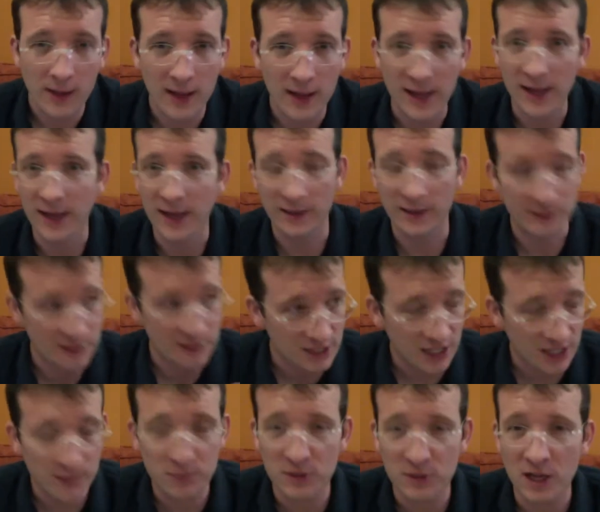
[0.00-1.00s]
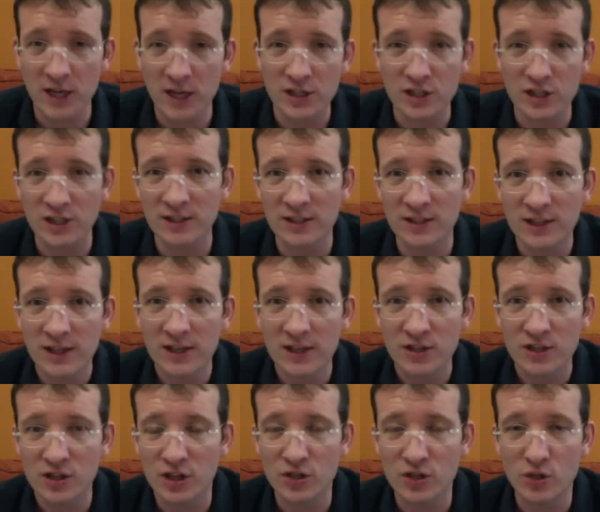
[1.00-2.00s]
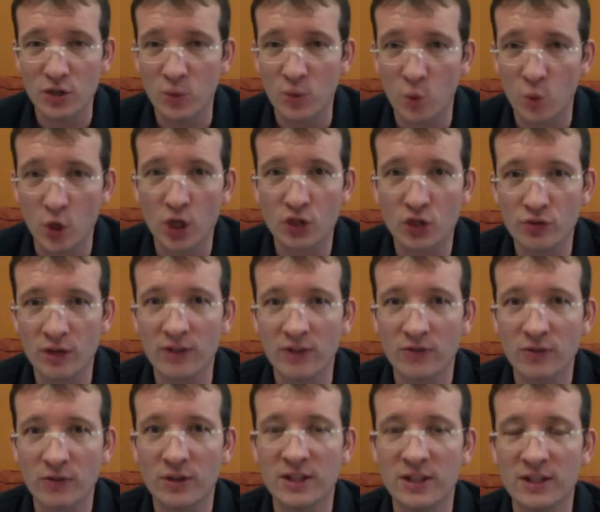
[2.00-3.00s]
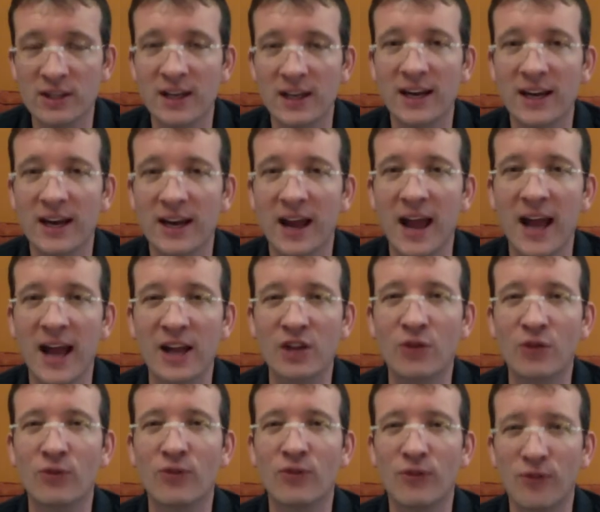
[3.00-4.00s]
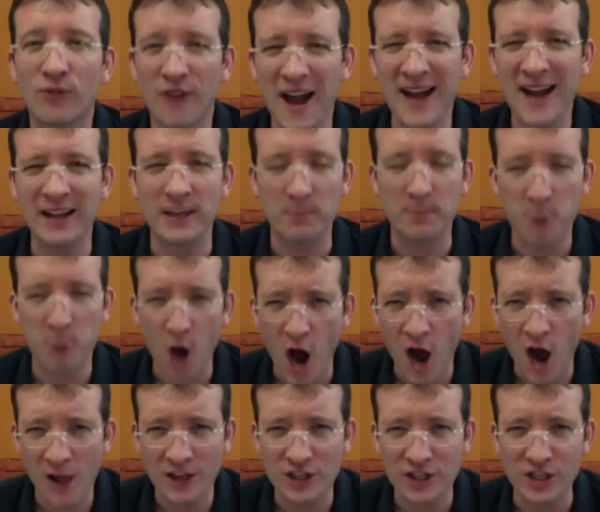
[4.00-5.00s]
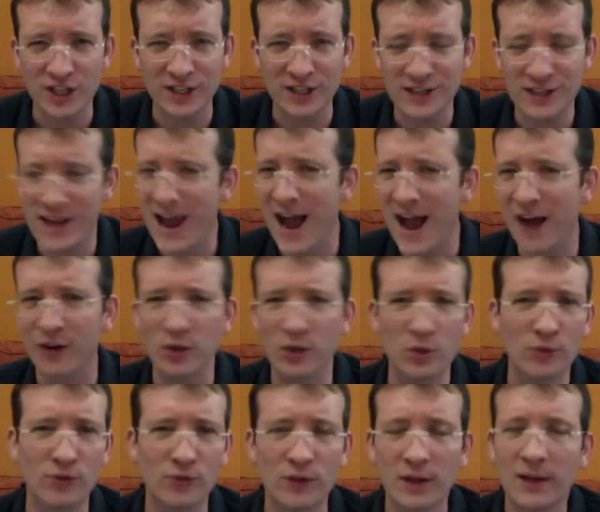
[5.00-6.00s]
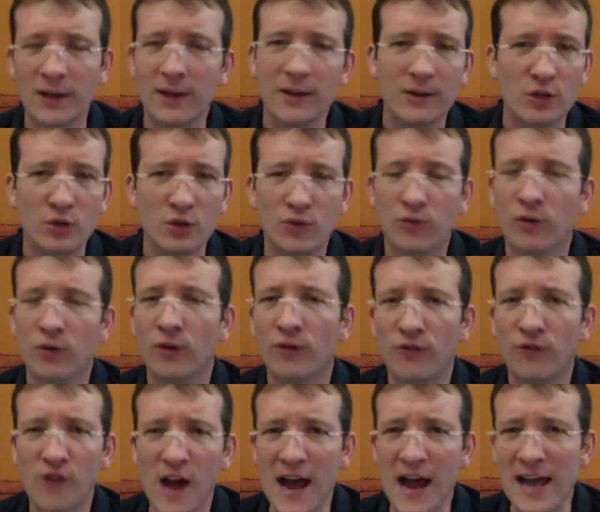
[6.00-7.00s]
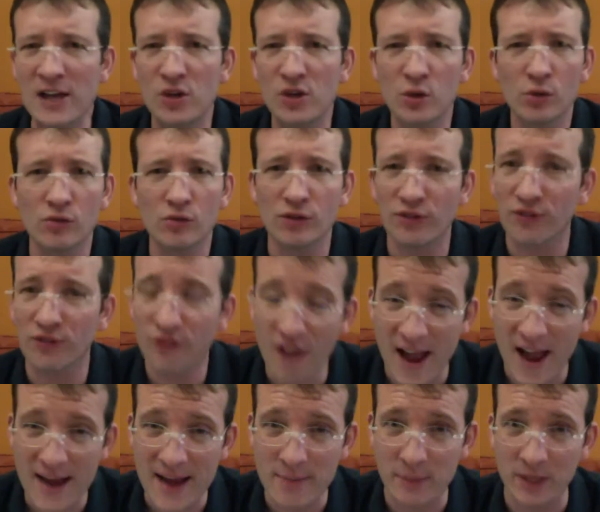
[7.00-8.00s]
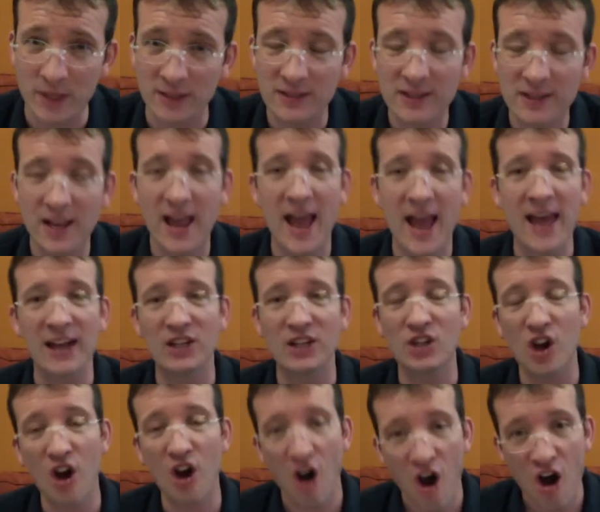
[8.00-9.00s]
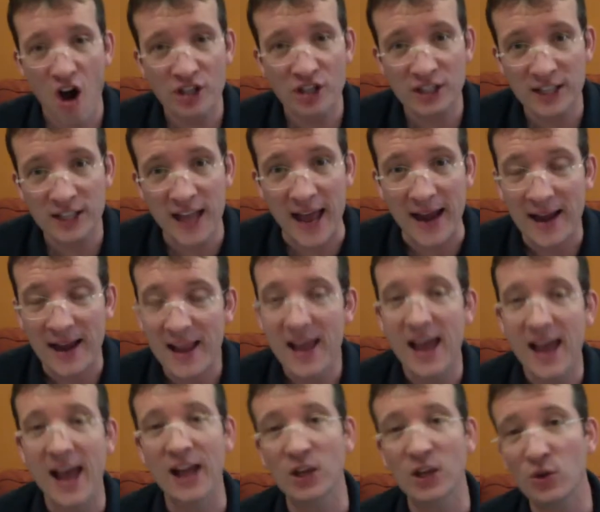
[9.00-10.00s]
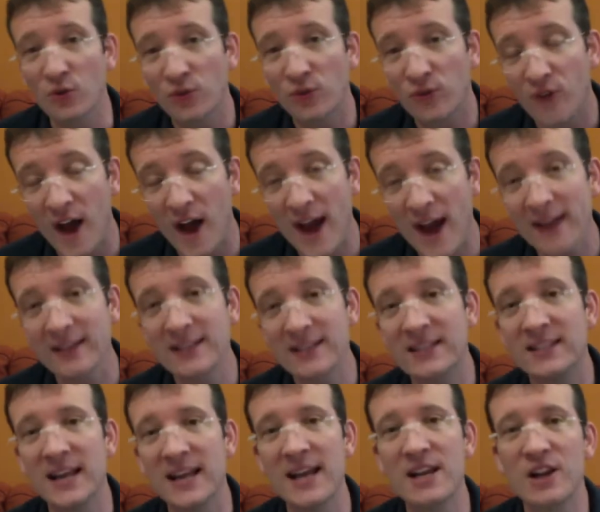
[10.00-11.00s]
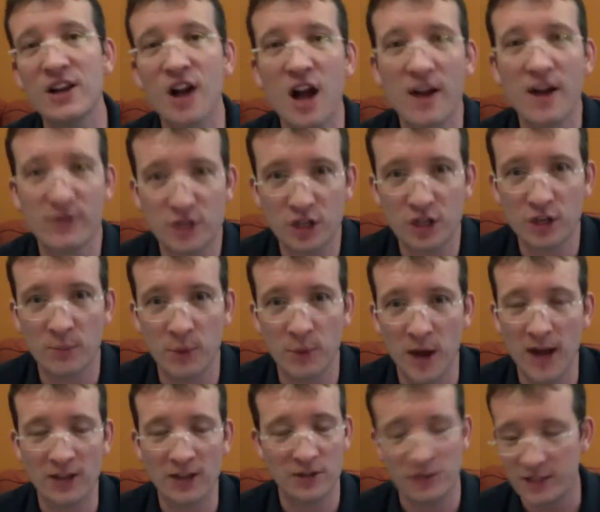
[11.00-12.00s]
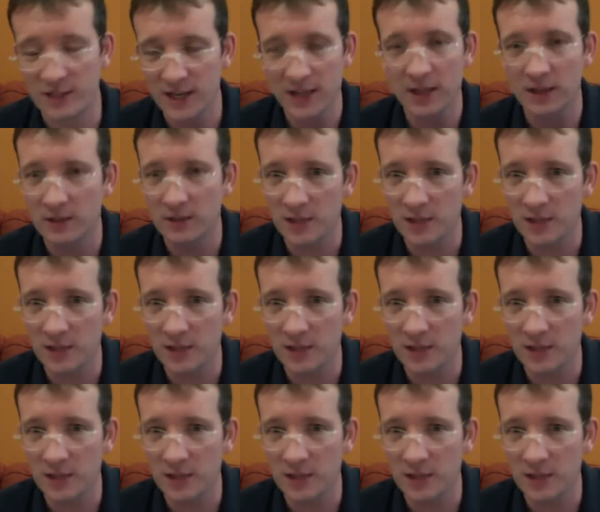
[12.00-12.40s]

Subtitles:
and skipped lunches so that you could work straight through this thing, and you've finally polished it down. You've refined your refinements, and it's all set, and you finally send it off to your boss. You send the